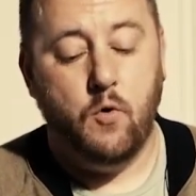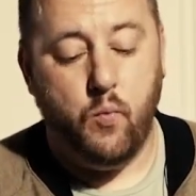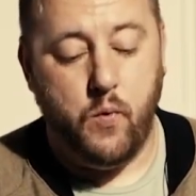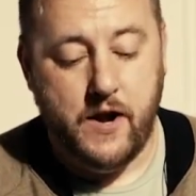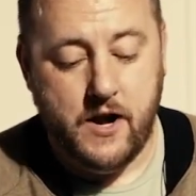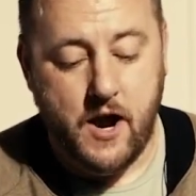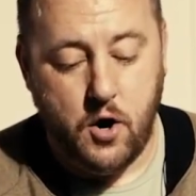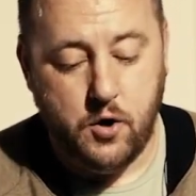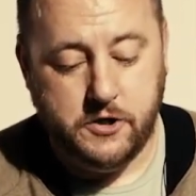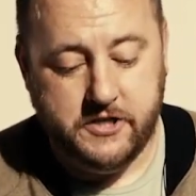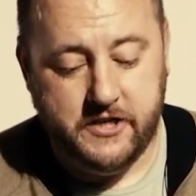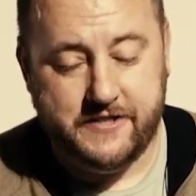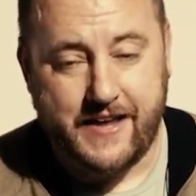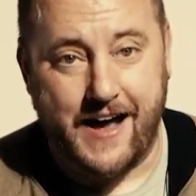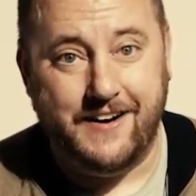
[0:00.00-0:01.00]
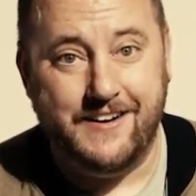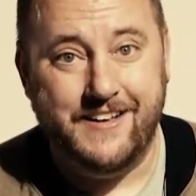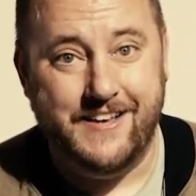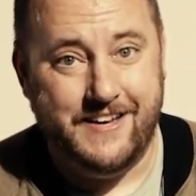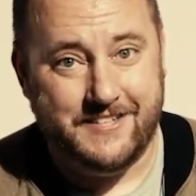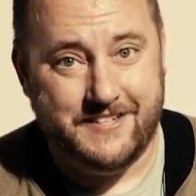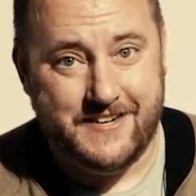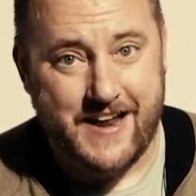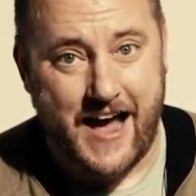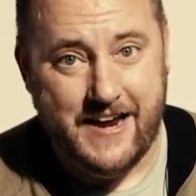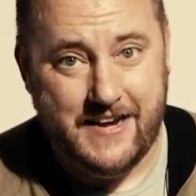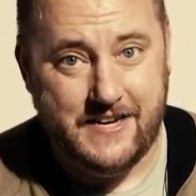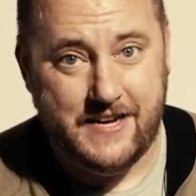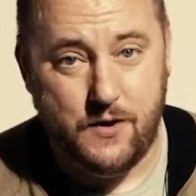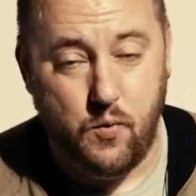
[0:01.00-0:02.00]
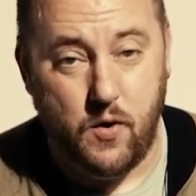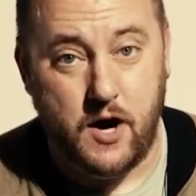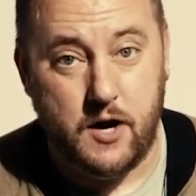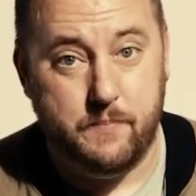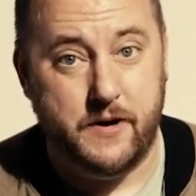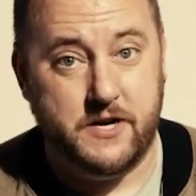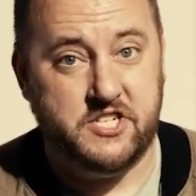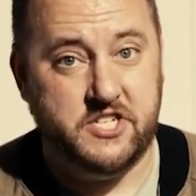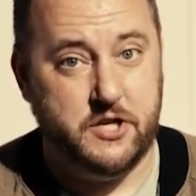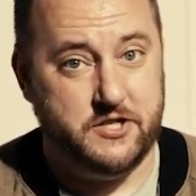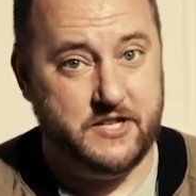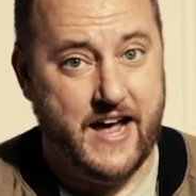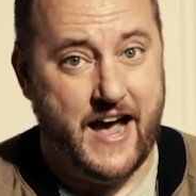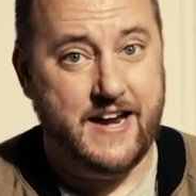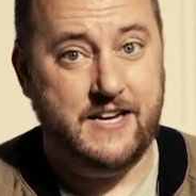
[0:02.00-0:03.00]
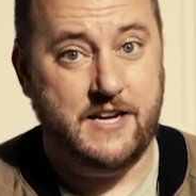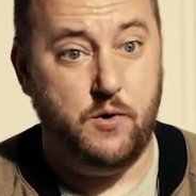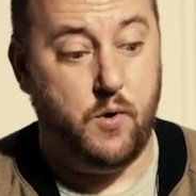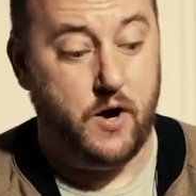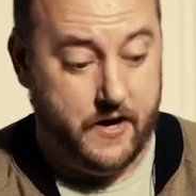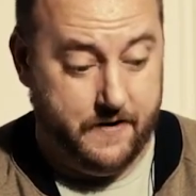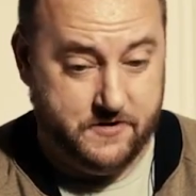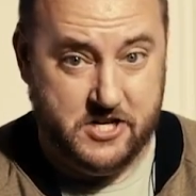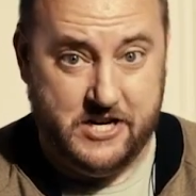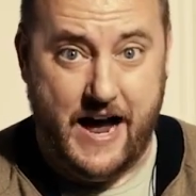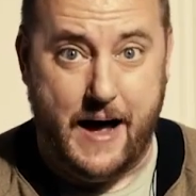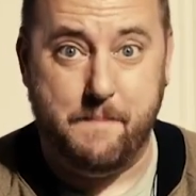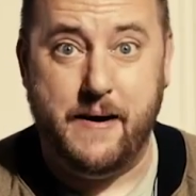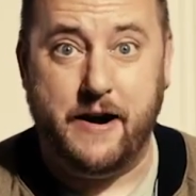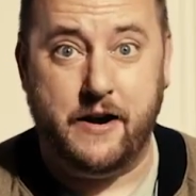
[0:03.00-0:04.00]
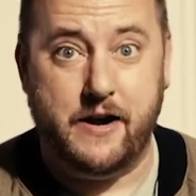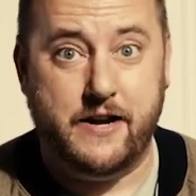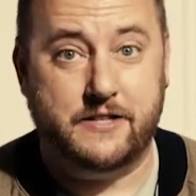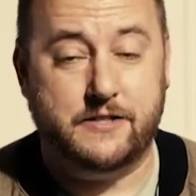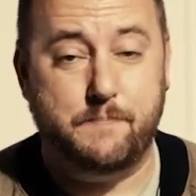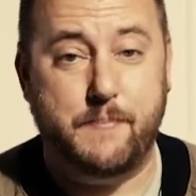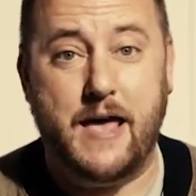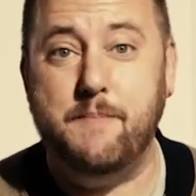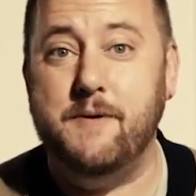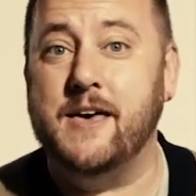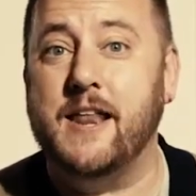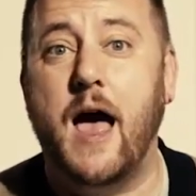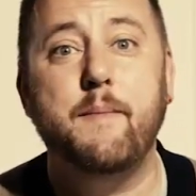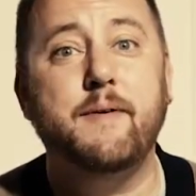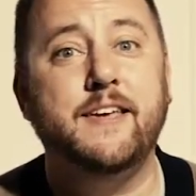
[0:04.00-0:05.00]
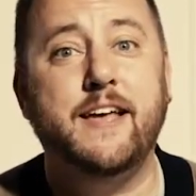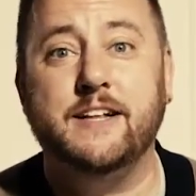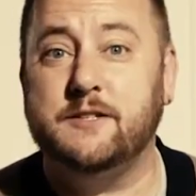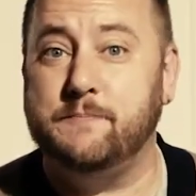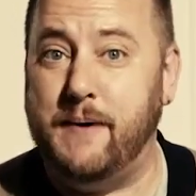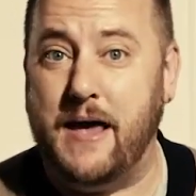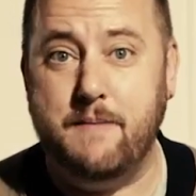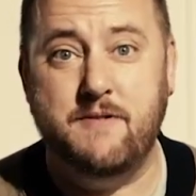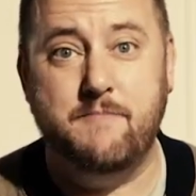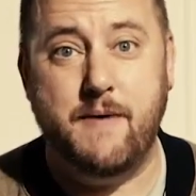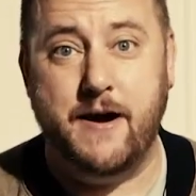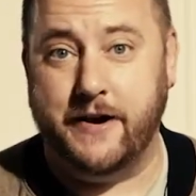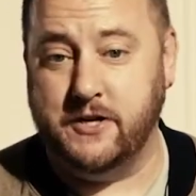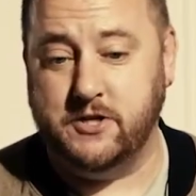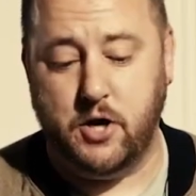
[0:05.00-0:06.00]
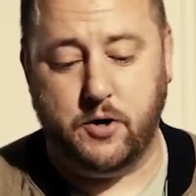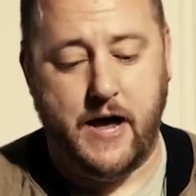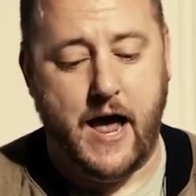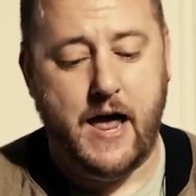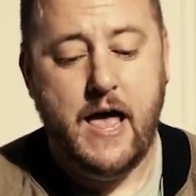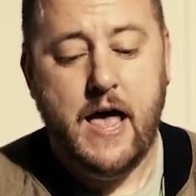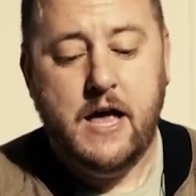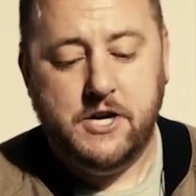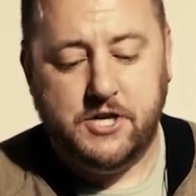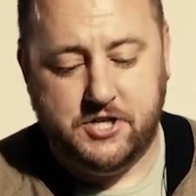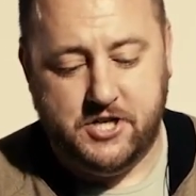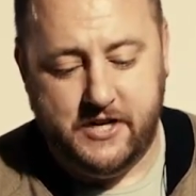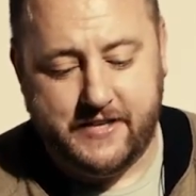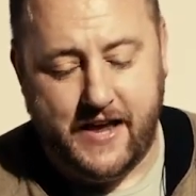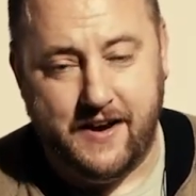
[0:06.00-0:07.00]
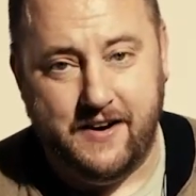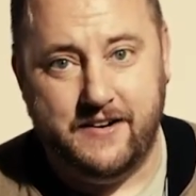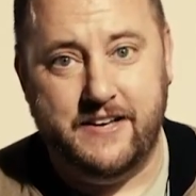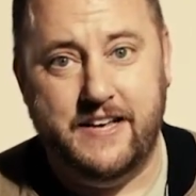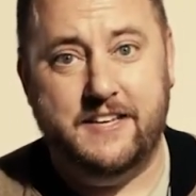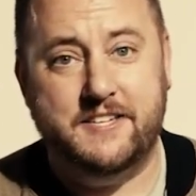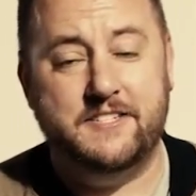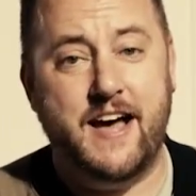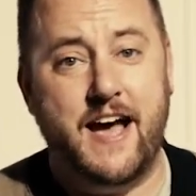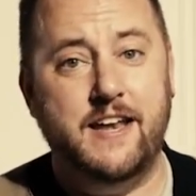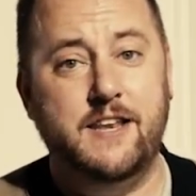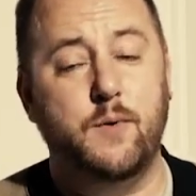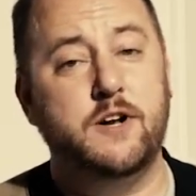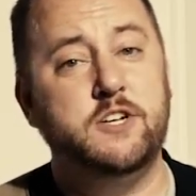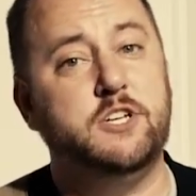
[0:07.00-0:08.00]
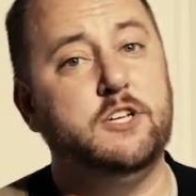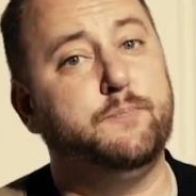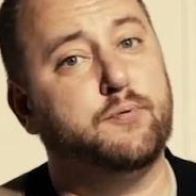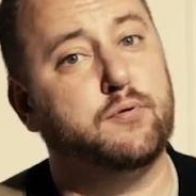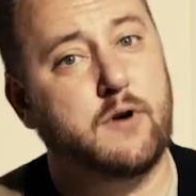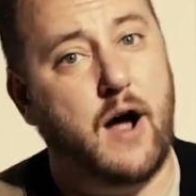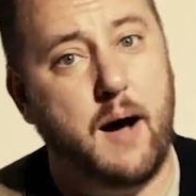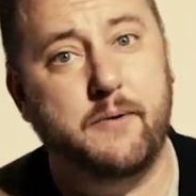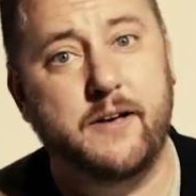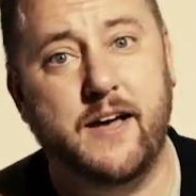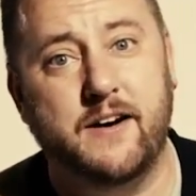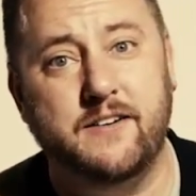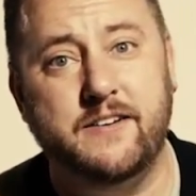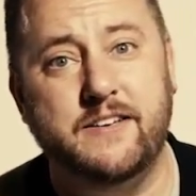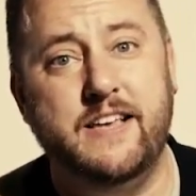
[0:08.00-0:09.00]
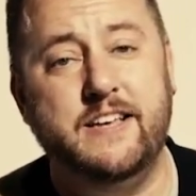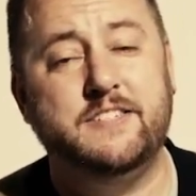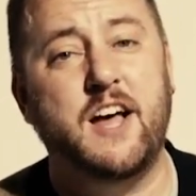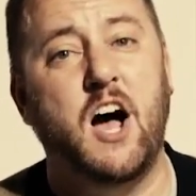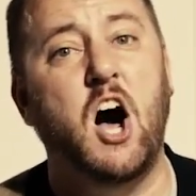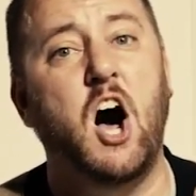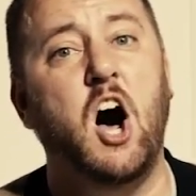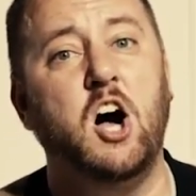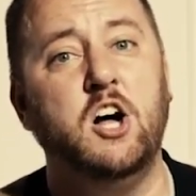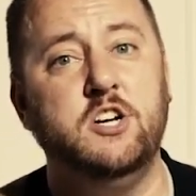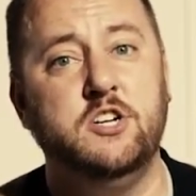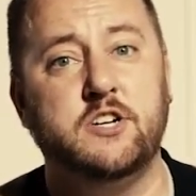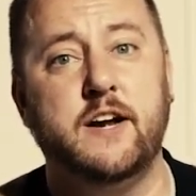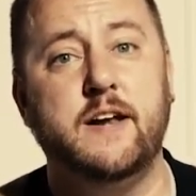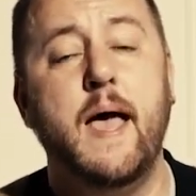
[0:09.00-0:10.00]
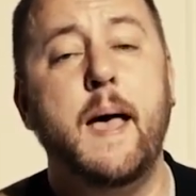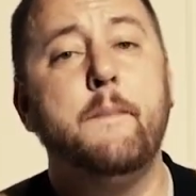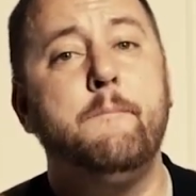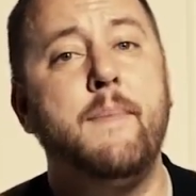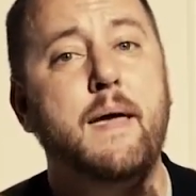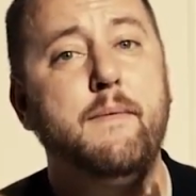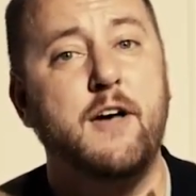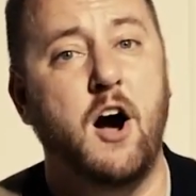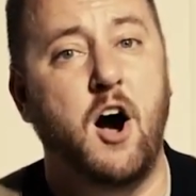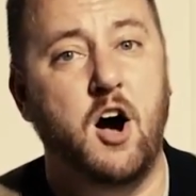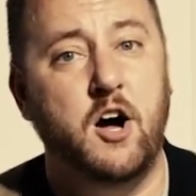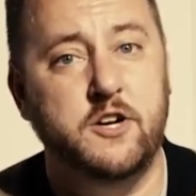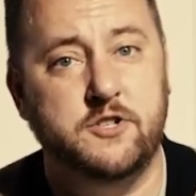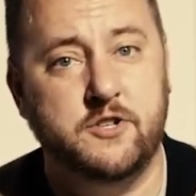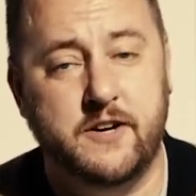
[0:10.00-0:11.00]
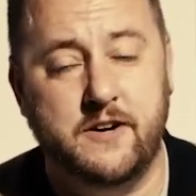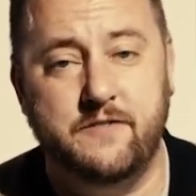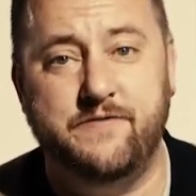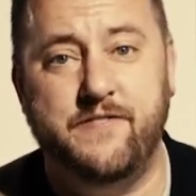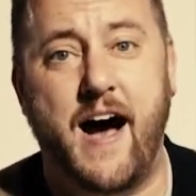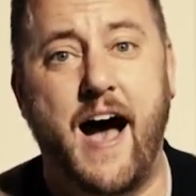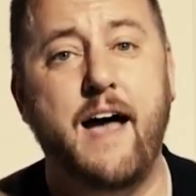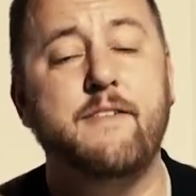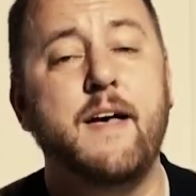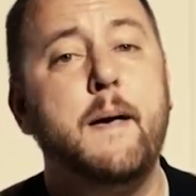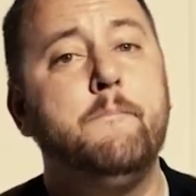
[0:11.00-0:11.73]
we know she's at least 91, but she's 91 if she got married as a baby, and I'm against baby marriage, okay? She's at least 91. She's probably at least 100, maybe 105,